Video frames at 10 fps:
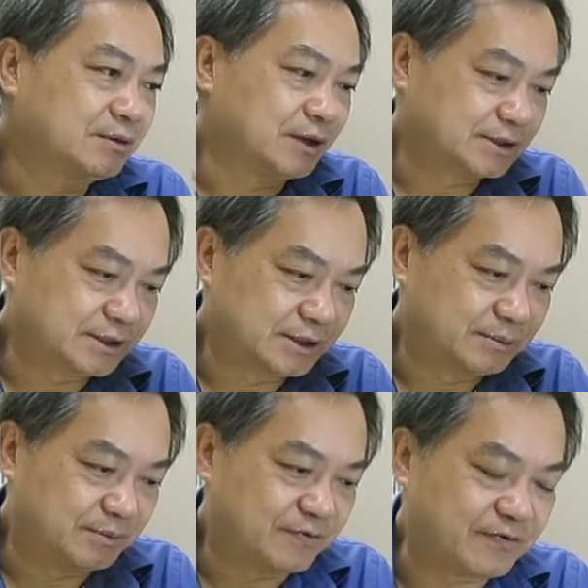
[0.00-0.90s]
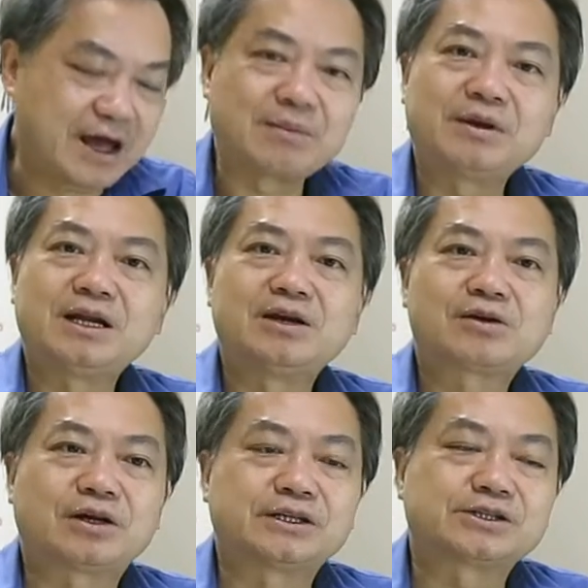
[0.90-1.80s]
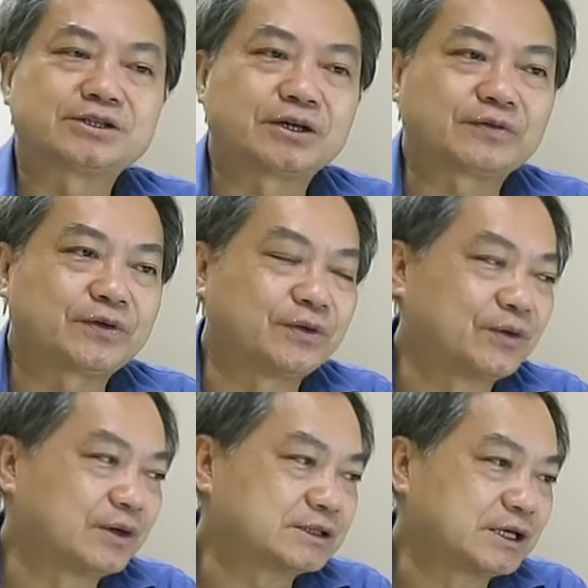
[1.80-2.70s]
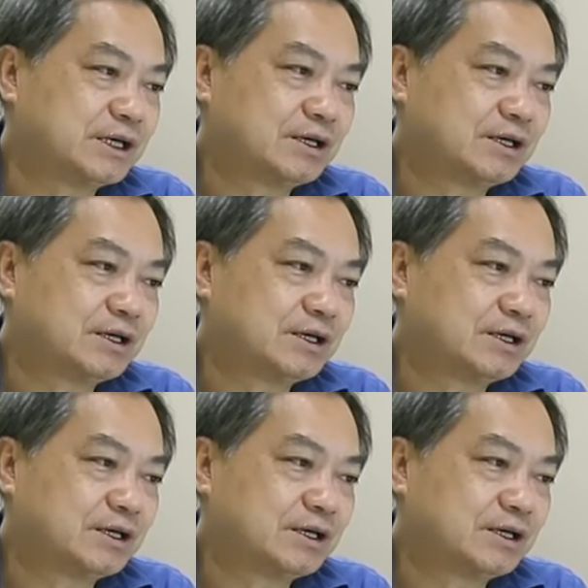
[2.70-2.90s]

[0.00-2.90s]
was the familial condition of yours.